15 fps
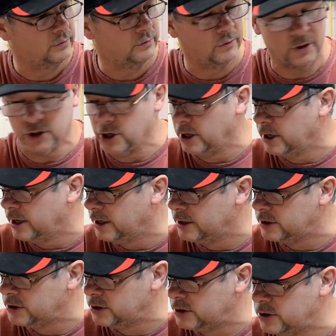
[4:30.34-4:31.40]
which I
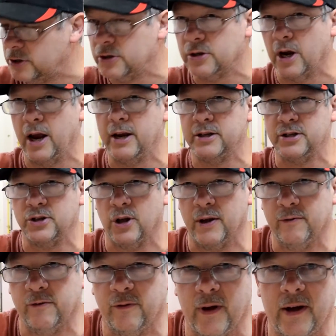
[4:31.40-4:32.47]
guess I still
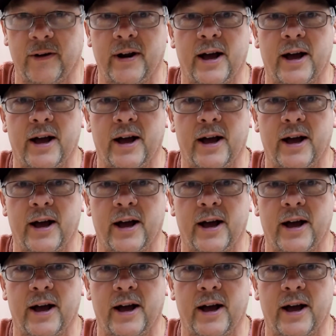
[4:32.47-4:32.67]
haven't found